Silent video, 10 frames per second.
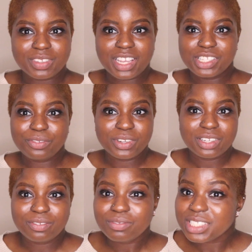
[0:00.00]
a
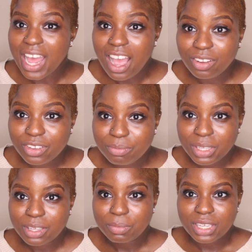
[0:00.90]
different style of
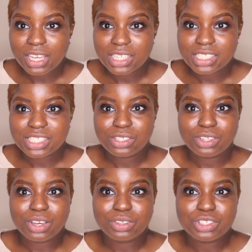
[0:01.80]
me because
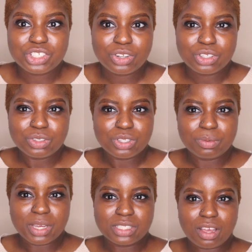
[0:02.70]
you know usually on
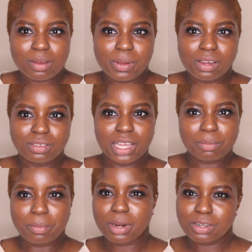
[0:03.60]
YouTube I talk about
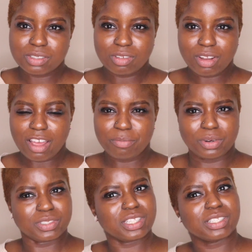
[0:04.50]
like my personal life
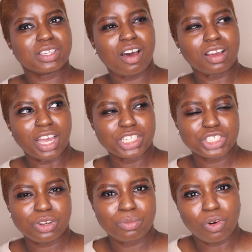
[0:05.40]
but on TikTok I
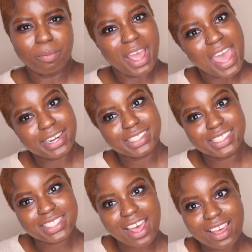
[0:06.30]
show more on my
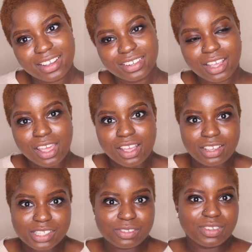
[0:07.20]
acting side
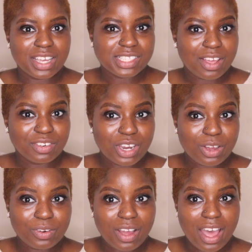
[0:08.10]
because if you guys haven't
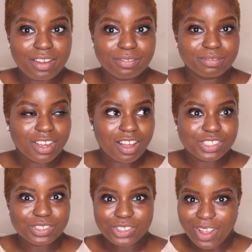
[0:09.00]
know I
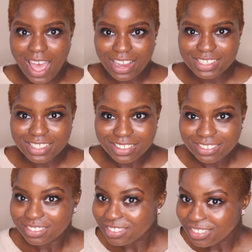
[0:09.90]
also do acting